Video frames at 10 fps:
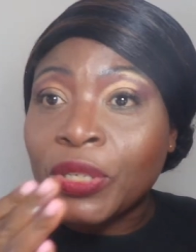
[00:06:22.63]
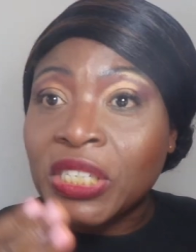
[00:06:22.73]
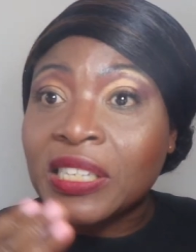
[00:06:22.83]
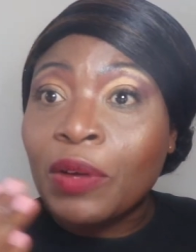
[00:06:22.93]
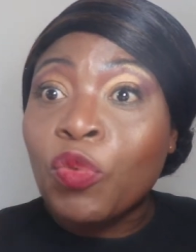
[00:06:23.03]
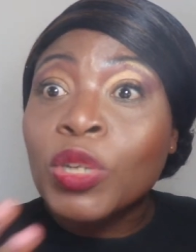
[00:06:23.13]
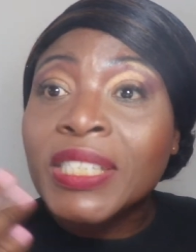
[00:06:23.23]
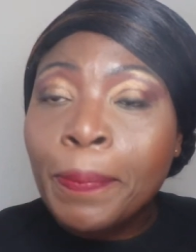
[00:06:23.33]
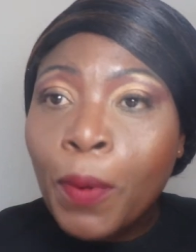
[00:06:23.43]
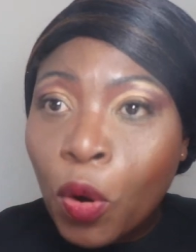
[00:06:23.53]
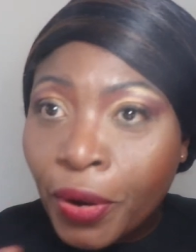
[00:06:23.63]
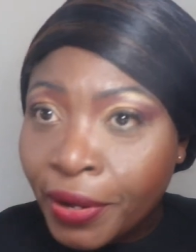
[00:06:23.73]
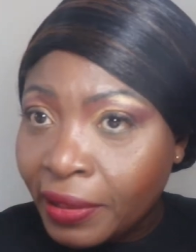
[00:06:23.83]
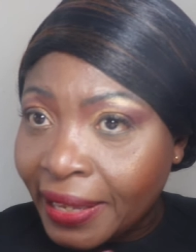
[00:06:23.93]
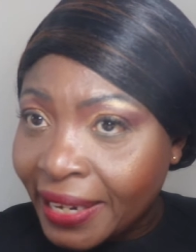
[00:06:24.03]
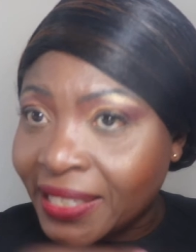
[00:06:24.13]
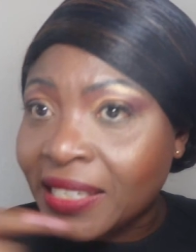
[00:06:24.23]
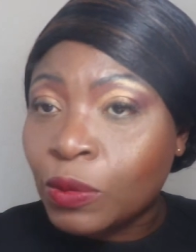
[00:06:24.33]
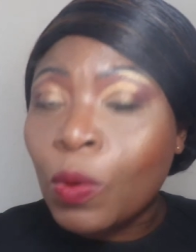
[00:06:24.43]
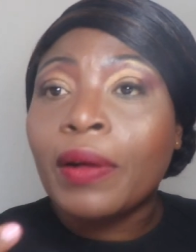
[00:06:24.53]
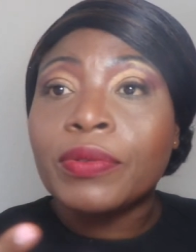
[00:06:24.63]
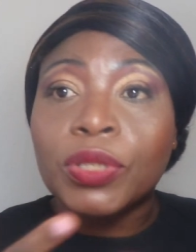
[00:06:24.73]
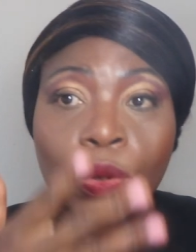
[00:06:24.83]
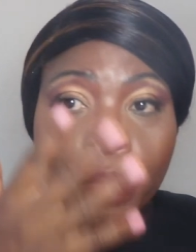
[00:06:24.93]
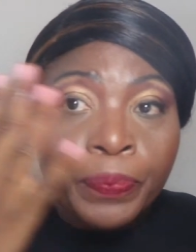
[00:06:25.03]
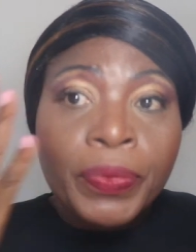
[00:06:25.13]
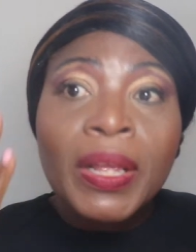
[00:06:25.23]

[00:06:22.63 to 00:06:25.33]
which is a rosehip oil in it as well. So